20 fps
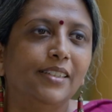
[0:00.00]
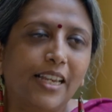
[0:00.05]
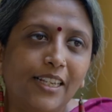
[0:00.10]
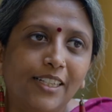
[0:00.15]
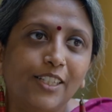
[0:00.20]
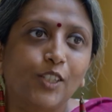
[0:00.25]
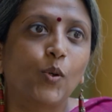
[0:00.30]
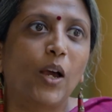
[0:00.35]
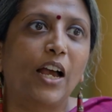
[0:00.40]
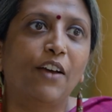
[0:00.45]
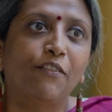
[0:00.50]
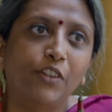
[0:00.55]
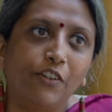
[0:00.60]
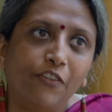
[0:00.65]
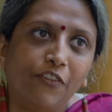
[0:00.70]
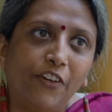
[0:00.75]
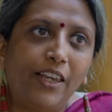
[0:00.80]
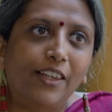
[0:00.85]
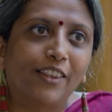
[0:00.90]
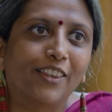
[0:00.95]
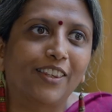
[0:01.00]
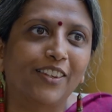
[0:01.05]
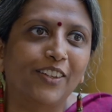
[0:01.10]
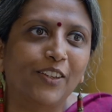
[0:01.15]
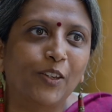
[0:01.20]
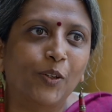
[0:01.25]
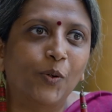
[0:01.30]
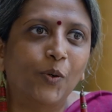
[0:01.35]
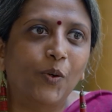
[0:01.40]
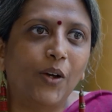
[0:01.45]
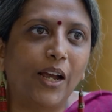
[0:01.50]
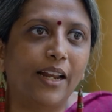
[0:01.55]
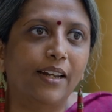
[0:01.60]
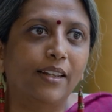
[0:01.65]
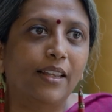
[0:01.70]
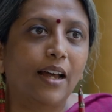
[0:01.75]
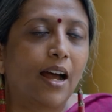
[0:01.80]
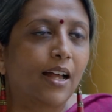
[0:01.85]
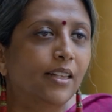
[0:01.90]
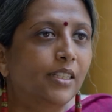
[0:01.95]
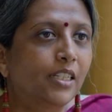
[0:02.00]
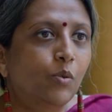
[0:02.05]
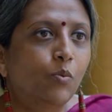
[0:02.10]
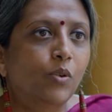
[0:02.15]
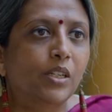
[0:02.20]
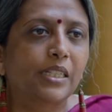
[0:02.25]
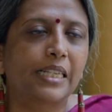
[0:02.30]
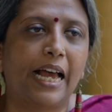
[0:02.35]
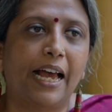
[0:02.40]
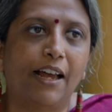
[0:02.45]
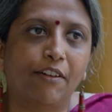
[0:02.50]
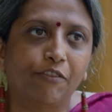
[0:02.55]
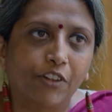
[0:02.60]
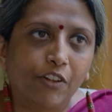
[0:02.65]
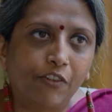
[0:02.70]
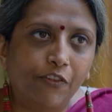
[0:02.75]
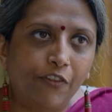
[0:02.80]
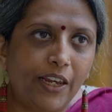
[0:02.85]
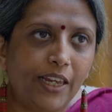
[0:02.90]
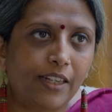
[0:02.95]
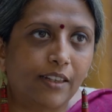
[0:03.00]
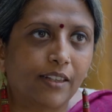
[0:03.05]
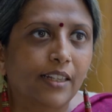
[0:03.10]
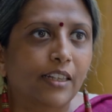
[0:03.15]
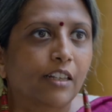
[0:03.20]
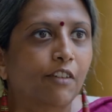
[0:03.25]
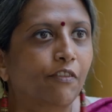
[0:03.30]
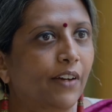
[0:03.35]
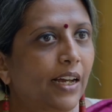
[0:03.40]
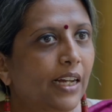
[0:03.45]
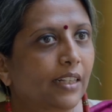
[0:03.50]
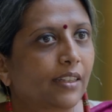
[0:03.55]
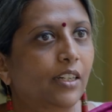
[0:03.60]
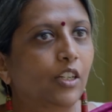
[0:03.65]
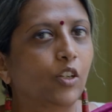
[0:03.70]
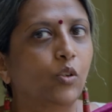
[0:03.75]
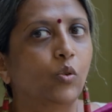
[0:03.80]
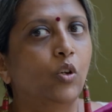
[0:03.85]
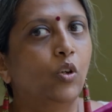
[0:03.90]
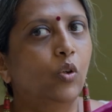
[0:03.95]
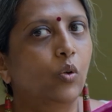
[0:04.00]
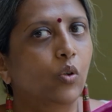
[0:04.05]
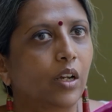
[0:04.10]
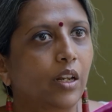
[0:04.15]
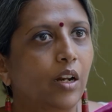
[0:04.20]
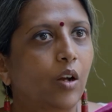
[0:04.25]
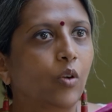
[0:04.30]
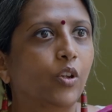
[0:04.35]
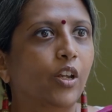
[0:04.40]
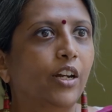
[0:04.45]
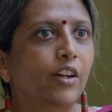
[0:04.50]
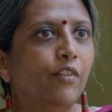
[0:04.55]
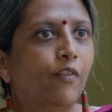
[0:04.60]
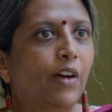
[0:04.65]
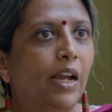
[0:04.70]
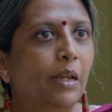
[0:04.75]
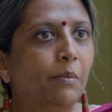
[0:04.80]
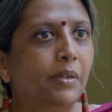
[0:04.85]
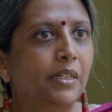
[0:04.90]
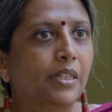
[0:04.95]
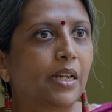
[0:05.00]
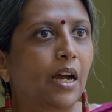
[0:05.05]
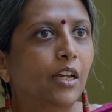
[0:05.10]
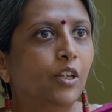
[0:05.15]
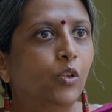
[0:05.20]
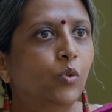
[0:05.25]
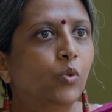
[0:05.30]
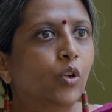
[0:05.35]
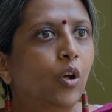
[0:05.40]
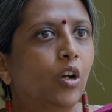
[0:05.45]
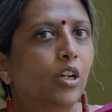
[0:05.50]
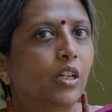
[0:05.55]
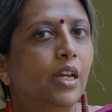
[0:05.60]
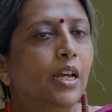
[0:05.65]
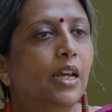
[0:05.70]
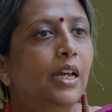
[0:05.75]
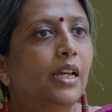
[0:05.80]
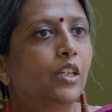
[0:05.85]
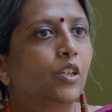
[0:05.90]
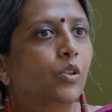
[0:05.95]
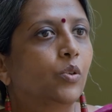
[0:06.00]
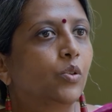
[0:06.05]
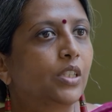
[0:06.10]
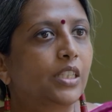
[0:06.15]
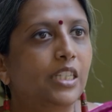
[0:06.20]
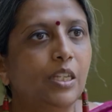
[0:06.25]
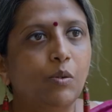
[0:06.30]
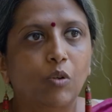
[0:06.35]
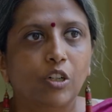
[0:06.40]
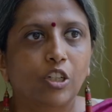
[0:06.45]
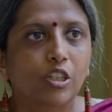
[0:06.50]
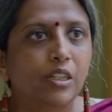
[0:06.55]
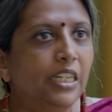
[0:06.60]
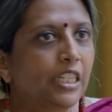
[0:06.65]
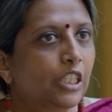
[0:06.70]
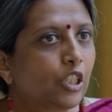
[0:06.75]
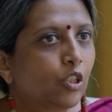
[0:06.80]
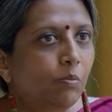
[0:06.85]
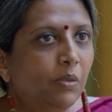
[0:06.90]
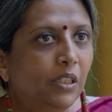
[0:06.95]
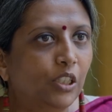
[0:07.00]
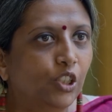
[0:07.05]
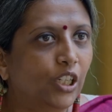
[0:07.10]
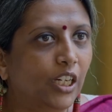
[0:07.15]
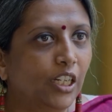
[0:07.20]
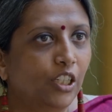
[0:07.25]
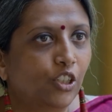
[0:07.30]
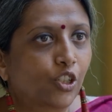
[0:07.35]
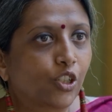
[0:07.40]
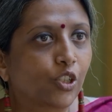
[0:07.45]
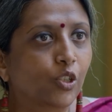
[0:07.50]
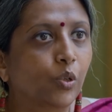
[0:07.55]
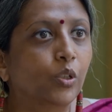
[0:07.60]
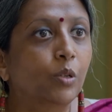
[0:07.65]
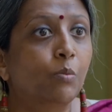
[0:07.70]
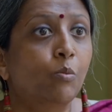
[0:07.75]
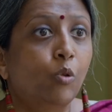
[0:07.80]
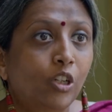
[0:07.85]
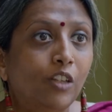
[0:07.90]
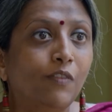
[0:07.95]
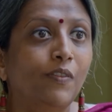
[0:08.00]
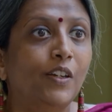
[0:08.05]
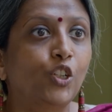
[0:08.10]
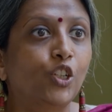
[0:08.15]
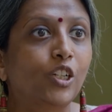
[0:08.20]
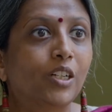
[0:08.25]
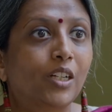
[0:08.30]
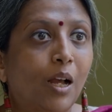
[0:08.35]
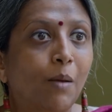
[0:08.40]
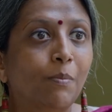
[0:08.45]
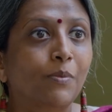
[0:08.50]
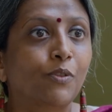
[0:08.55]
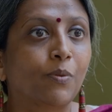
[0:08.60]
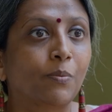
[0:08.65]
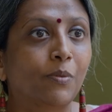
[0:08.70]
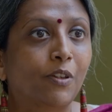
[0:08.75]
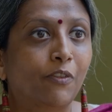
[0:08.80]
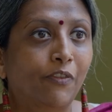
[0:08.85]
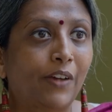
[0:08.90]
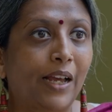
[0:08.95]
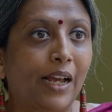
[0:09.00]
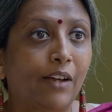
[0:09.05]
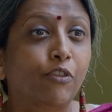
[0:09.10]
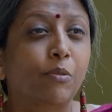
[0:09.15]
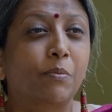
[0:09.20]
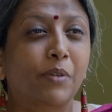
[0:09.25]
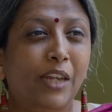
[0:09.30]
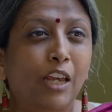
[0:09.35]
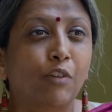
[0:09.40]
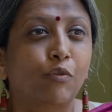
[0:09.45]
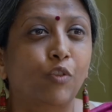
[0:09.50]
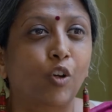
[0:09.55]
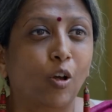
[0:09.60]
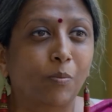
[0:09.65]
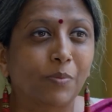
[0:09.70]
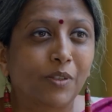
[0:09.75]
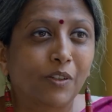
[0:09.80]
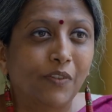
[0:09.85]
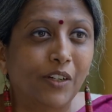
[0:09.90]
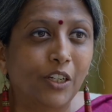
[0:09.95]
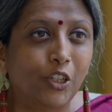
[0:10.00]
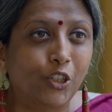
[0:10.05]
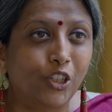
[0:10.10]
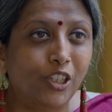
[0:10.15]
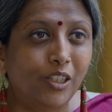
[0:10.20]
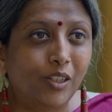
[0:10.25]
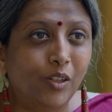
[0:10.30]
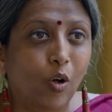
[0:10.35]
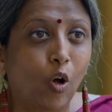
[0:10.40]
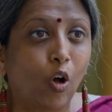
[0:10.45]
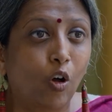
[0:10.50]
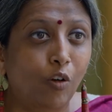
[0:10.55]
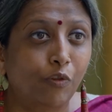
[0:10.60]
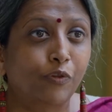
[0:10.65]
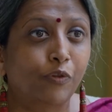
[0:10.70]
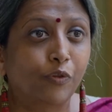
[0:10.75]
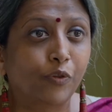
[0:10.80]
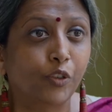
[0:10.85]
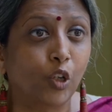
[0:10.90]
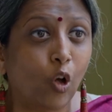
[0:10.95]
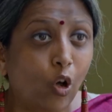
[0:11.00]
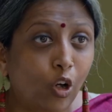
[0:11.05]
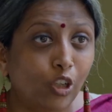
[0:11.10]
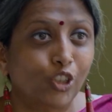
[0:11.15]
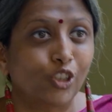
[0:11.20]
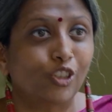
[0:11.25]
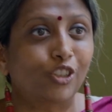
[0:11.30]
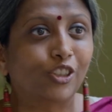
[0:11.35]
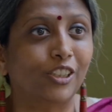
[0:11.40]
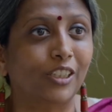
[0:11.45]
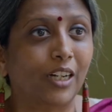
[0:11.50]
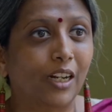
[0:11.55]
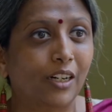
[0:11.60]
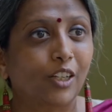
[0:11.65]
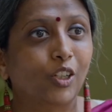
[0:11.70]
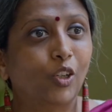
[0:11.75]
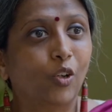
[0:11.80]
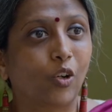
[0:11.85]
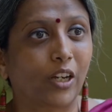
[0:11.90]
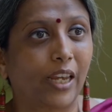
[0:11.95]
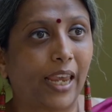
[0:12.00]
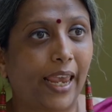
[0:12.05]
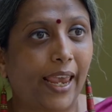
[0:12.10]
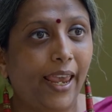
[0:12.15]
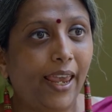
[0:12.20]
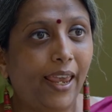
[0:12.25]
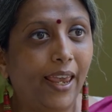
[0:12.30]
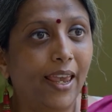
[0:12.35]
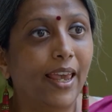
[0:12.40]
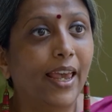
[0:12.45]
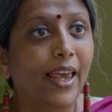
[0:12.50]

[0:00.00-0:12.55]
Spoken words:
Yes, to have the faith, and the answer was have the faith in the fact that, look around your environment. Are you not, see what needs to be changed? So the motivation comes from careful observation of your children under your care.